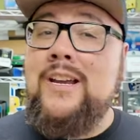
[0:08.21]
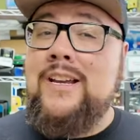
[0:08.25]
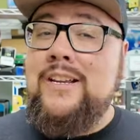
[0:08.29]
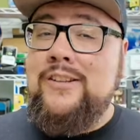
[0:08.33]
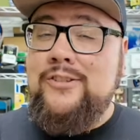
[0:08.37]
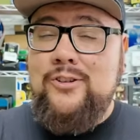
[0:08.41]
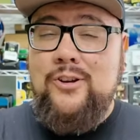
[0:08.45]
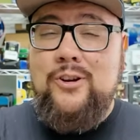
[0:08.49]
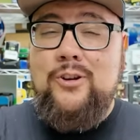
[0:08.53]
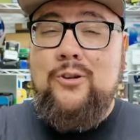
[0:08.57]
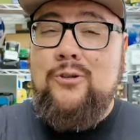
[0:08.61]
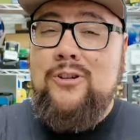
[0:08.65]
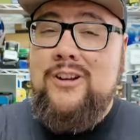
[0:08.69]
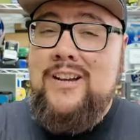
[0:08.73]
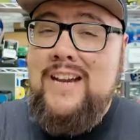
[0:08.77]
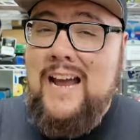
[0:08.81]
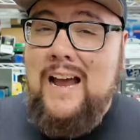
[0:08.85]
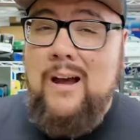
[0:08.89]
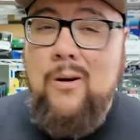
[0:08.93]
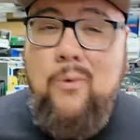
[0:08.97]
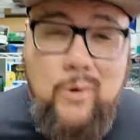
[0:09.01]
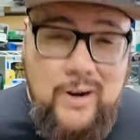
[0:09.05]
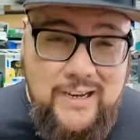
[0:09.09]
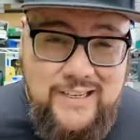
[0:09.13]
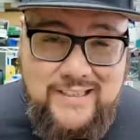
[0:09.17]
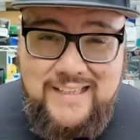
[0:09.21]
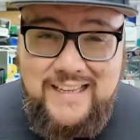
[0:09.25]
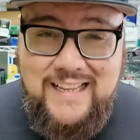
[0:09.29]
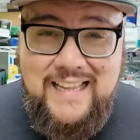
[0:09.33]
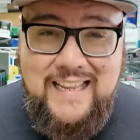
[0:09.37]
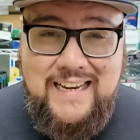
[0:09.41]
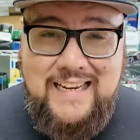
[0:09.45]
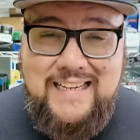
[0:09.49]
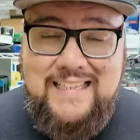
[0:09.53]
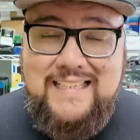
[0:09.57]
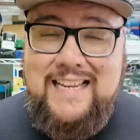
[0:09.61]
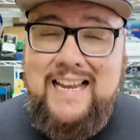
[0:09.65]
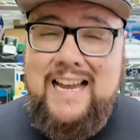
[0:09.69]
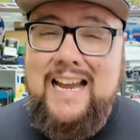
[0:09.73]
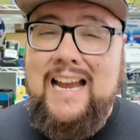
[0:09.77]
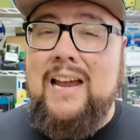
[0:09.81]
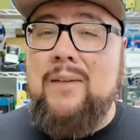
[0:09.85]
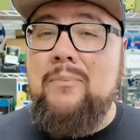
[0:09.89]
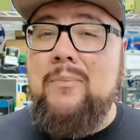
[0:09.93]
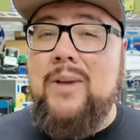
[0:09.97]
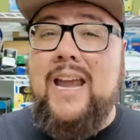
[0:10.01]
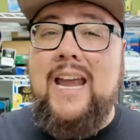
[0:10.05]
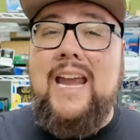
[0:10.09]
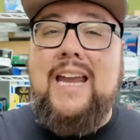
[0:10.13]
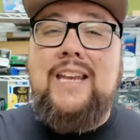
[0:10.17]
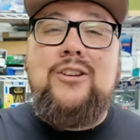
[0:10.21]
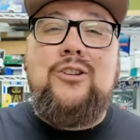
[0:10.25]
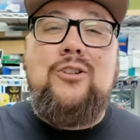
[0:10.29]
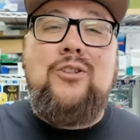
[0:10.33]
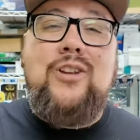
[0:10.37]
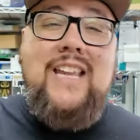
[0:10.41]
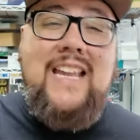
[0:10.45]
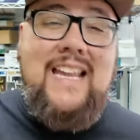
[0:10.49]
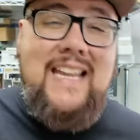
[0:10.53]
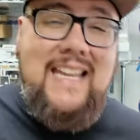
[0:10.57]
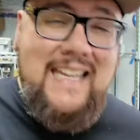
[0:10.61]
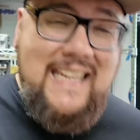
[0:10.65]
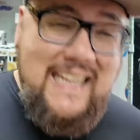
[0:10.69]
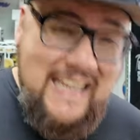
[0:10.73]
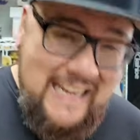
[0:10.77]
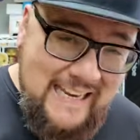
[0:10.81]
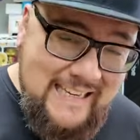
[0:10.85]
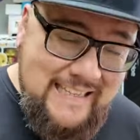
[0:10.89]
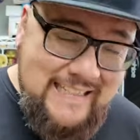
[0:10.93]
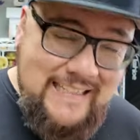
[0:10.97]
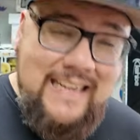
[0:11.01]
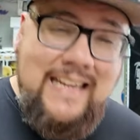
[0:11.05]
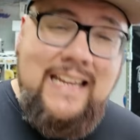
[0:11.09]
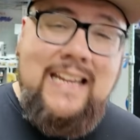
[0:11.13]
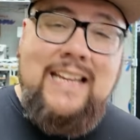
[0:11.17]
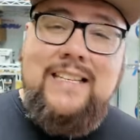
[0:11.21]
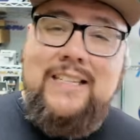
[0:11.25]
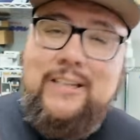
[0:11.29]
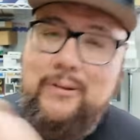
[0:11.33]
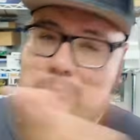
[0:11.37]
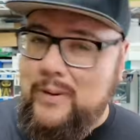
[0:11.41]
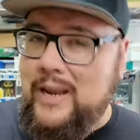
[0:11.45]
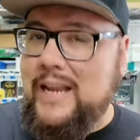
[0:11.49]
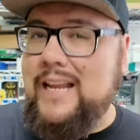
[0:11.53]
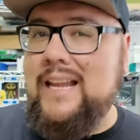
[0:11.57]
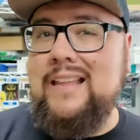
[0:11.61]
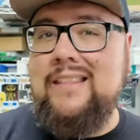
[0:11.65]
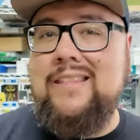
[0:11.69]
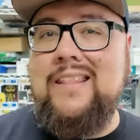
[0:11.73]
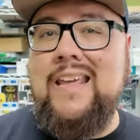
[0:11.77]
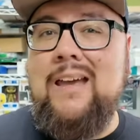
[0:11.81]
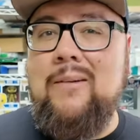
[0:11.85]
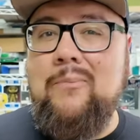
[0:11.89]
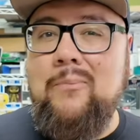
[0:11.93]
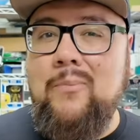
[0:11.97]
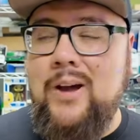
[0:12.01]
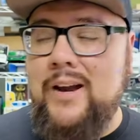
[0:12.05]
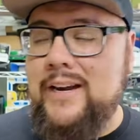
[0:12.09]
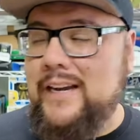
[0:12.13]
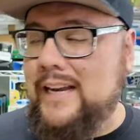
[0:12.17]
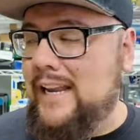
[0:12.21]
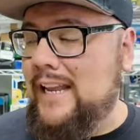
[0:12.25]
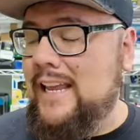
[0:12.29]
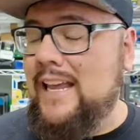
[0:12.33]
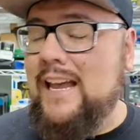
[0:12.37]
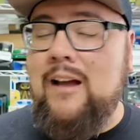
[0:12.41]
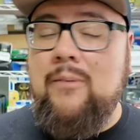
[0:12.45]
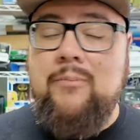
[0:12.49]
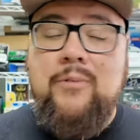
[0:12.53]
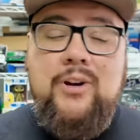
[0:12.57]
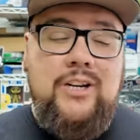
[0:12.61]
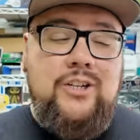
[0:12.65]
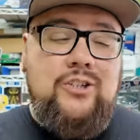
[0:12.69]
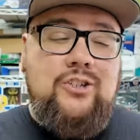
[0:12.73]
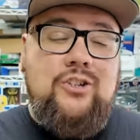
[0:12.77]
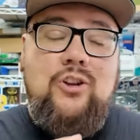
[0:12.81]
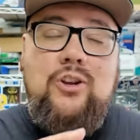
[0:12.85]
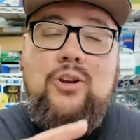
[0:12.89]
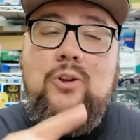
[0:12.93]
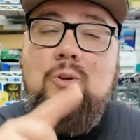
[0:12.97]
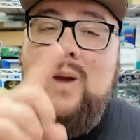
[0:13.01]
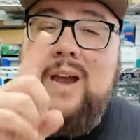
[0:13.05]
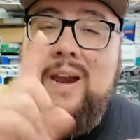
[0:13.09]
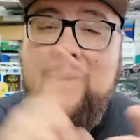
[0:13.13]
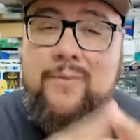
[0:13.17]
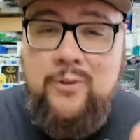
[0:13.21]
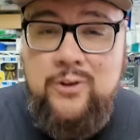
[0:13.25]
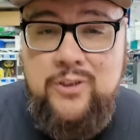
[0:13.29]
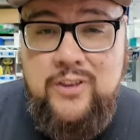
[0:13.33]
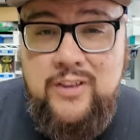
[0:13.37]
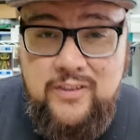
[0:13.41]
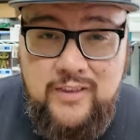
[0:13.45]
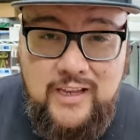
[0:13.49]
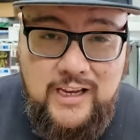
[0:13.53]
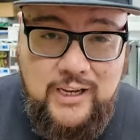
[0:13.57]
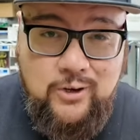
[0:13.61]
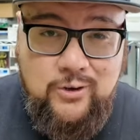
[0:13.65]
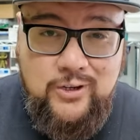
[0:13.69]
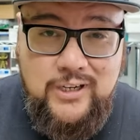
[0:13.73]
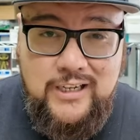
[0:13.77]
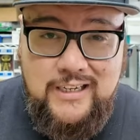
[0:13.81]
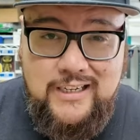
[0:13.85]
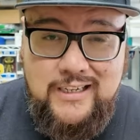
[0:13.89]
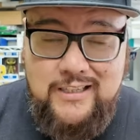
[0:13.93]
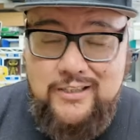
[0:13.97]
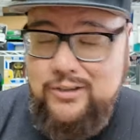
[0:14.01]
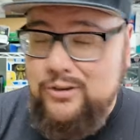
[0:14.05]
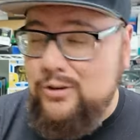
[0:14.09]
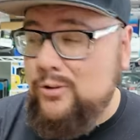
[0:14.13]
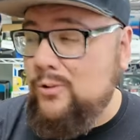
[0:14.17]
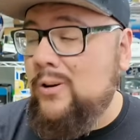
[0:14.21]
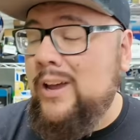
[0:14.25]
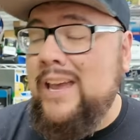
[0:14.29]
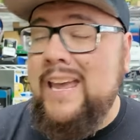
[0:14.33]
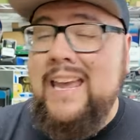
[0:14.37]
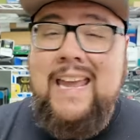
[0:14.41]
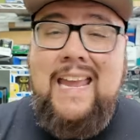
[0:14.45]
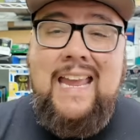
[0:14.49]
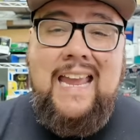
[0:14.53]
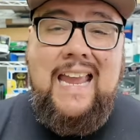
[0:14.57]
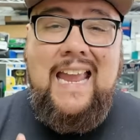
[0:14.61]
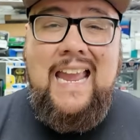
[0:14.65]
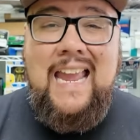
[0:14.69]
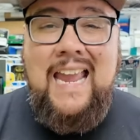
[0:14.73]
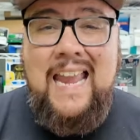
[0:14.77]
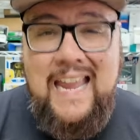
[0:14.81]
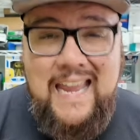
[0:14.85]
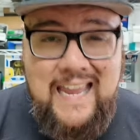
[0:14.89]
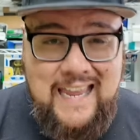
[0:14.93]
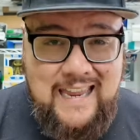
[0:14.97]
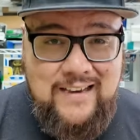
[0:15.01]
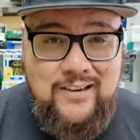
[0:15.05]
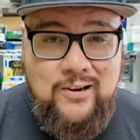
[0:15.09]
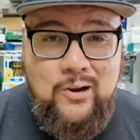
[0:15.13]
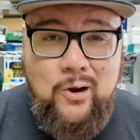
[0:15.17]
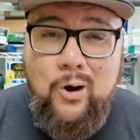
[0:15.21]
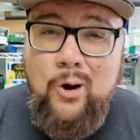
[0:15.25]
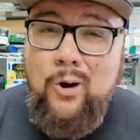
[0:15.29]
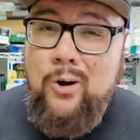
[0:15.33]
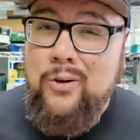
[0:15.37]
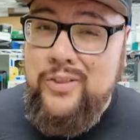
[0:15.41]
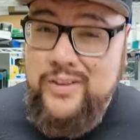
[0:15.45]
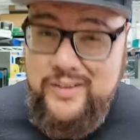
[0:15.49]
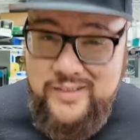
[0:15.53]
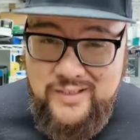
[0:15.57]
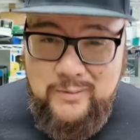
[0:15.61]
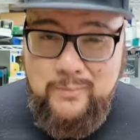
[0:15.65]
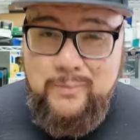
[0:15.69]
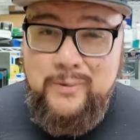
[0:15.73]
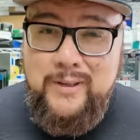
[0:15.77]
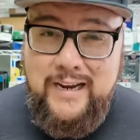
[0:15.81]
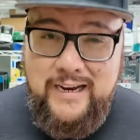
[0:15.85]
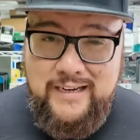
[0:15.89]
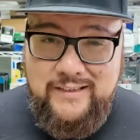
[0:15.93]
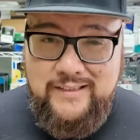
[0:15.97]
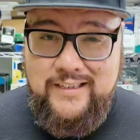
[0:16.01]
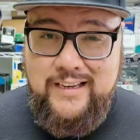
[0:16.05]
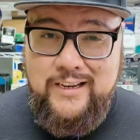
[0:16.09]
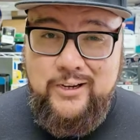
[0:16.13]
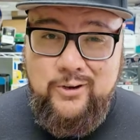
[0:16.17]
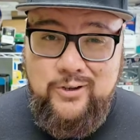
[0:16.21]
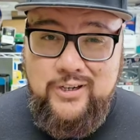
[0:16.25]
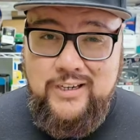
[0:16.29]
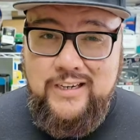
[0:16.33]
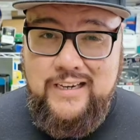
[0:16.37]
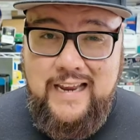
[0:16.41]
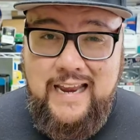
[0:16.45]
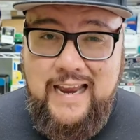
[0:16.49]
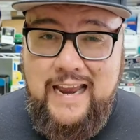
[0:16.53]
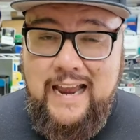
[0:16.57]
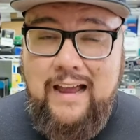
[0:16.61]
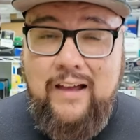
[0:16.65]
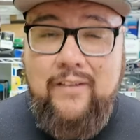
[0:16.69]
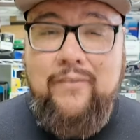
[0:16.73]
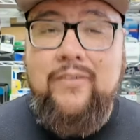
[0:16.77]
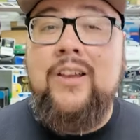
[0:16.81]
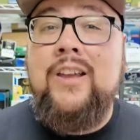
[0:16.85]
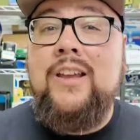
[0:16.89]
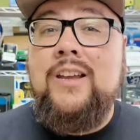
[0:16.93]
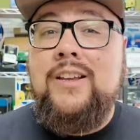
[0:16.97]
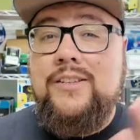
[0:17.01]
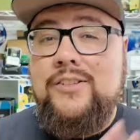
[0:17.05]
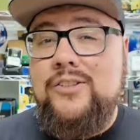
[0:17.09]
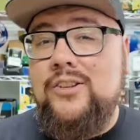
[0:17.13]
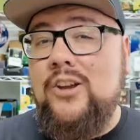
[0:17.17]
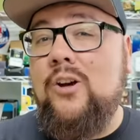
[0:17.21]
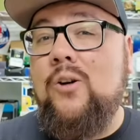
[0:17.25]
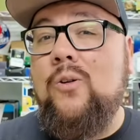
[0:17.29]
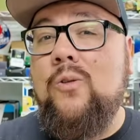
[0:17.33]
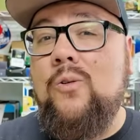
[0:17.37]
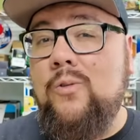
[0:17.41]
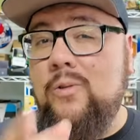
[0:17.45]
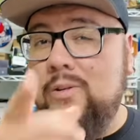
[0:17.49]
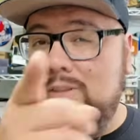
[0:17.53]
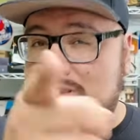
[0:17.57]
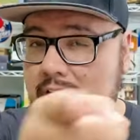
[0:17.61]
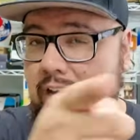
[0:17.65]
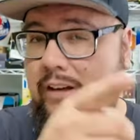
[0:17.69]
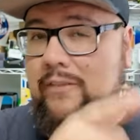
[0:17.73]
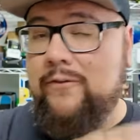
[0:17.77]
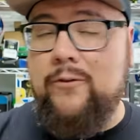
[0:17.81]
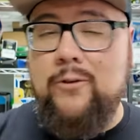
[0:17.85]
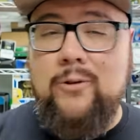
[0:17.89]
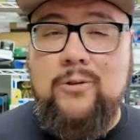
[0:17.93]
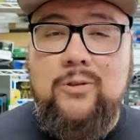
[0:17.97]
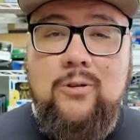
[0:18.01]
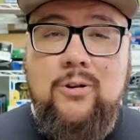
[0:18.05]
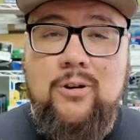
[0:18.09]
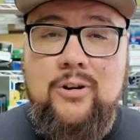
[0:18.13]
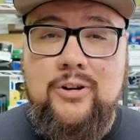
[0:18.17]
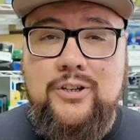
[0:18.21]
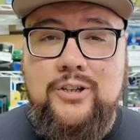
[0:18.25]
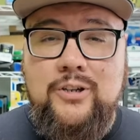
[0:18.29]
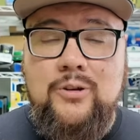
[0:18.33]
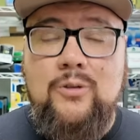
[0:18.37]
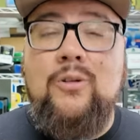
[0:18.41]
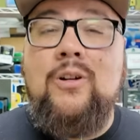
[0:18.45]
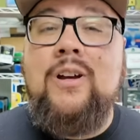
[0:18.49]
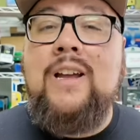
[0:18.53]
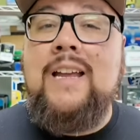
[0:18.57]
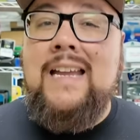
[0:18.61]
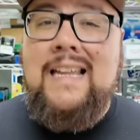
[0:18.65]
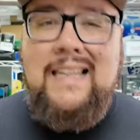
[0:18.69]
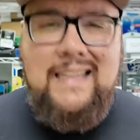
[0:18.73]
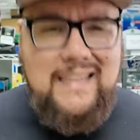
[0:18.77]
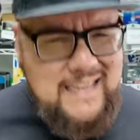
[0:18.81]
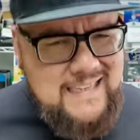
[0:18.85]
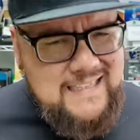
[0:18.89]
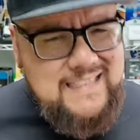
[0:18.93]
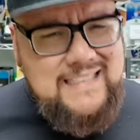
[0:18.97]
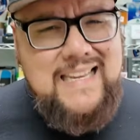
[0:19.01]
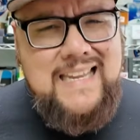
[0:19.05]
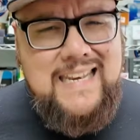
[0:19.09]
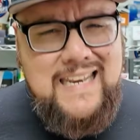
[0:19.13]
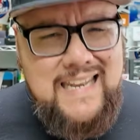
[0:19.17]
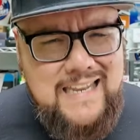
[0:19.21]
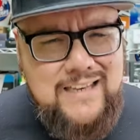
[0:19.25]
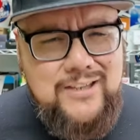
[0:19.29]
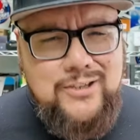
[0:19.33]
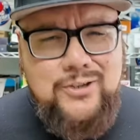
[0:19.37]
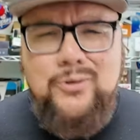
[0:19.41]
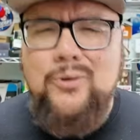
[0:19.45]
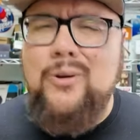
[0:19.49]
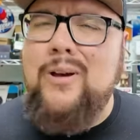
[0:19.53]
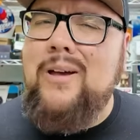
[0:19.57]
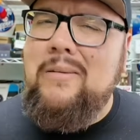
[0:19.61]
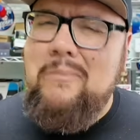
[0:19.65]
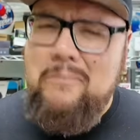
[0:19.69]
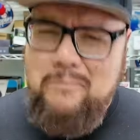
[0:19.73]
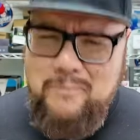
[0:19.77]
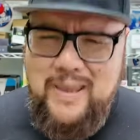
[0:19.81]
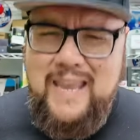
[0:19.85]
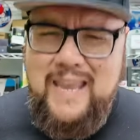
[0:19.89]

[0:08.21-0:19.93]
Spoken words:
So you're not wasting any time and you can get to making that money. I'm going to show you everything that you need to do and all the supplies that you need to have. So without further ado, let's get into it,